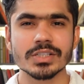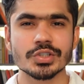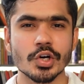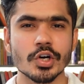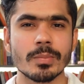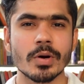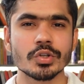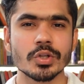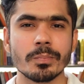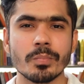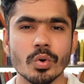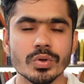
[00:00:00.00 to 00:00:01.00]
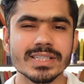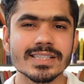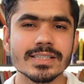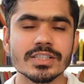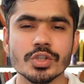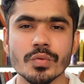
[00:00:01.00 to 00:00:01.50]
let's talk about the
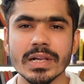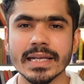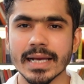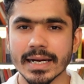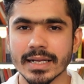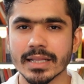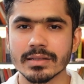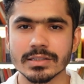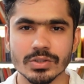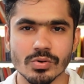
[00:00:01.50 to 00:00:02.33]
bonuses you will get in this